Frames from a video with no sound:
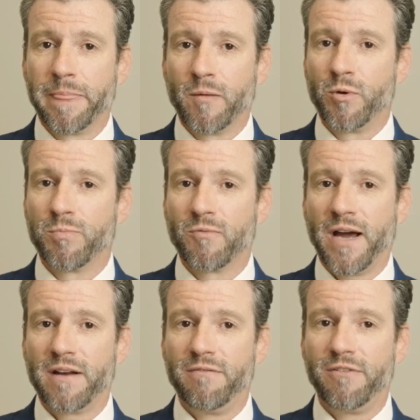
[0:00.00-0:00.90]
We
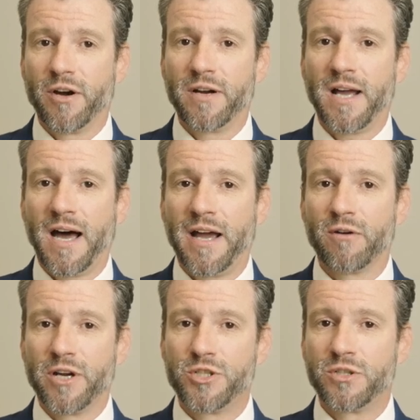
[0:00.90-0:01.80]
provide a very high
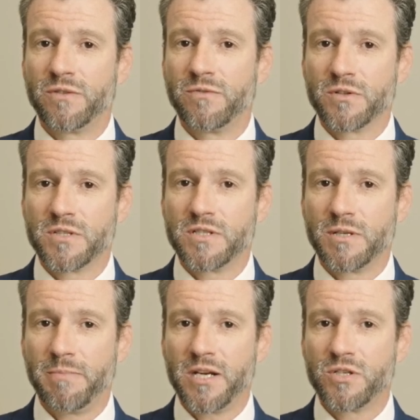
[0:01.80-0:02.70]
ratio of nurses to
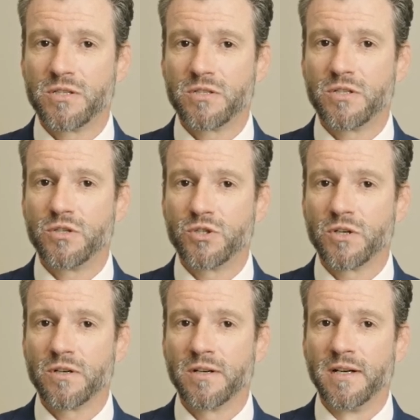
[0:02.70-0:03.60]
patients to
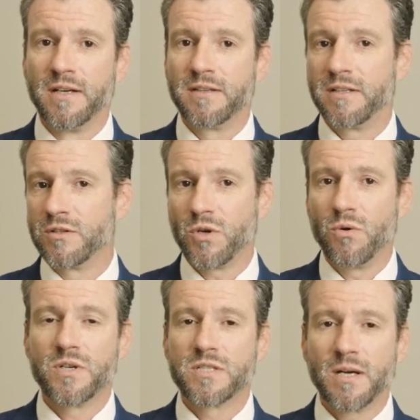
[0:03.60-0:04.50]
ensure that there's
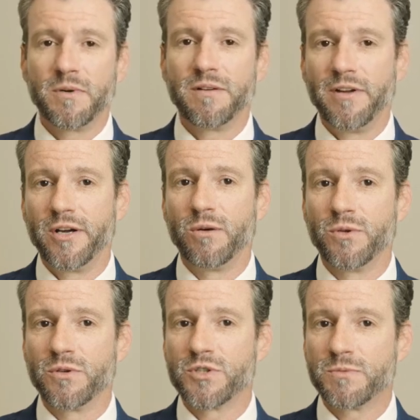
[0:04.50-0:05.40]
always someone available
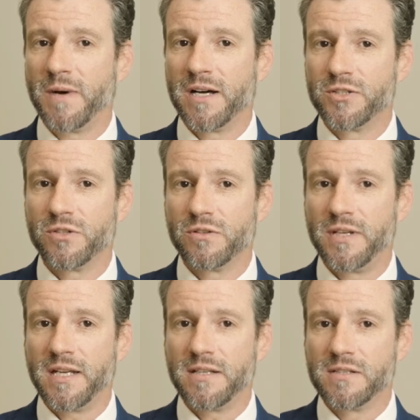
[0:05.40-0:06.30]
to respond to your
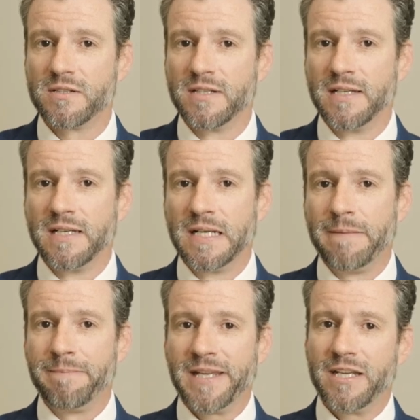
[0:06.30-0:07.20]
needs.
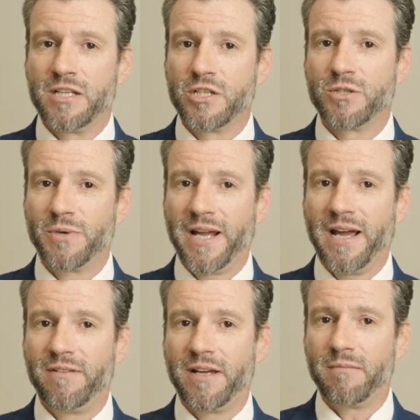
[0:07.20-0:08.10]
In addition, we have a